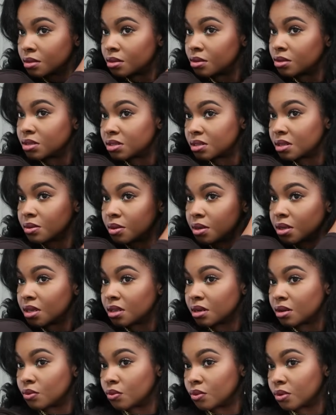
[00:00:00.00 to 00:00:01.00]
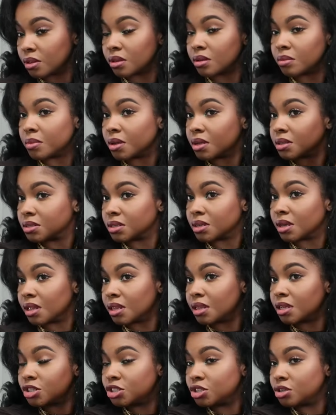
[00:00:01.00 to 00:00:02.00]
You're just gonna get it really messy.
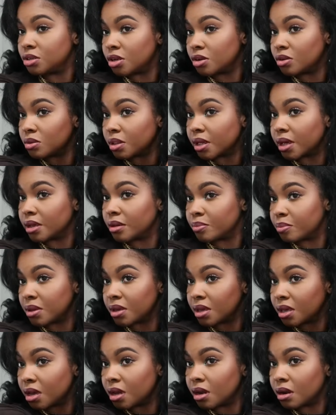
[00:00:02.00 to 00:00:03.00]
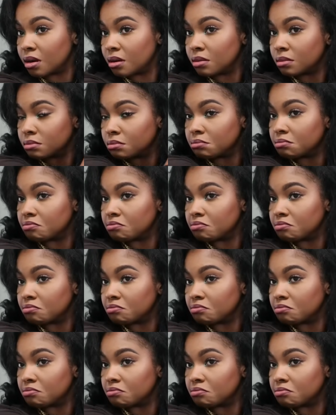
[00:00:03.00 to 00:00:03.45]
Unless you don't like big hair,